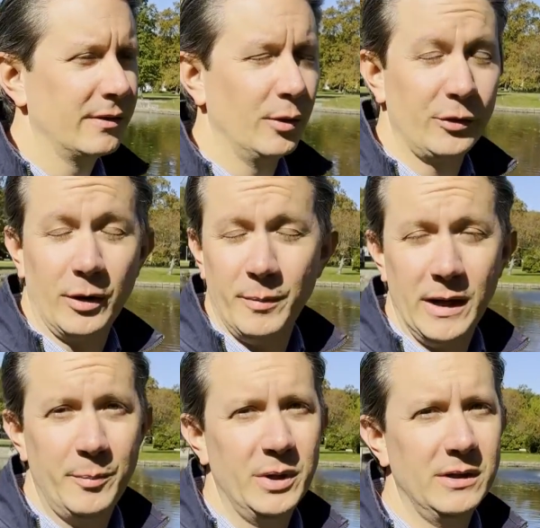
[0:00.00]
Those aren't my
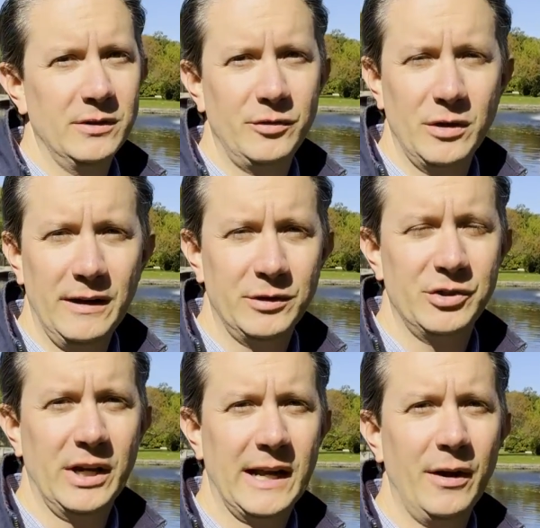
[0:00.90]
opinions. You have to
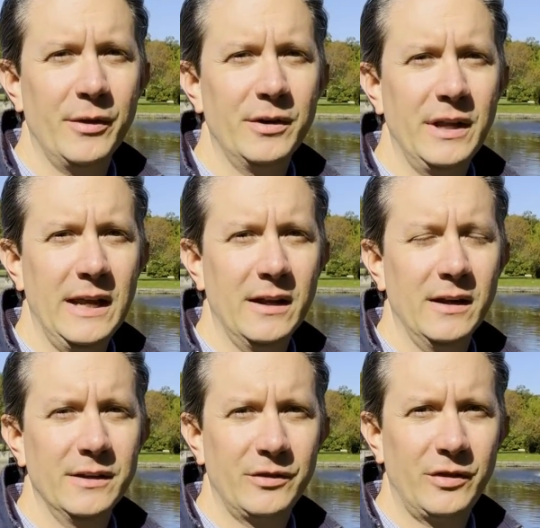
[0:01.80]
check out their
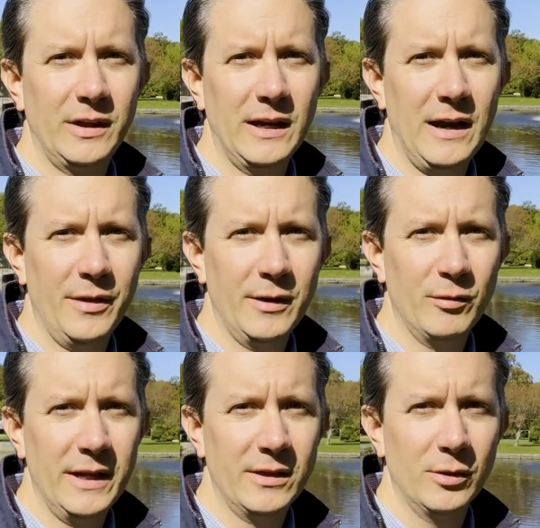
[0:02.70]
data and see how they
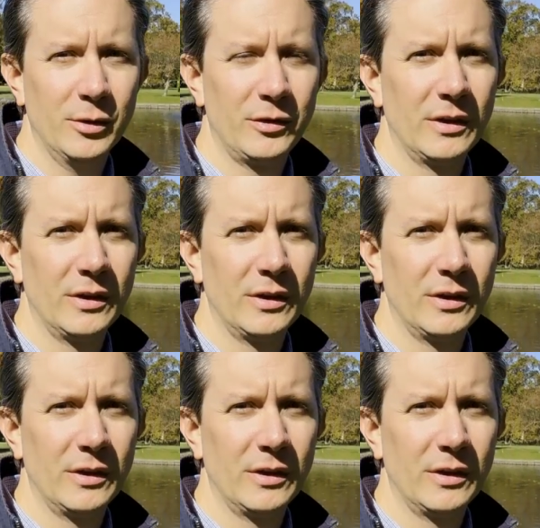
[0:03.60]
rate those.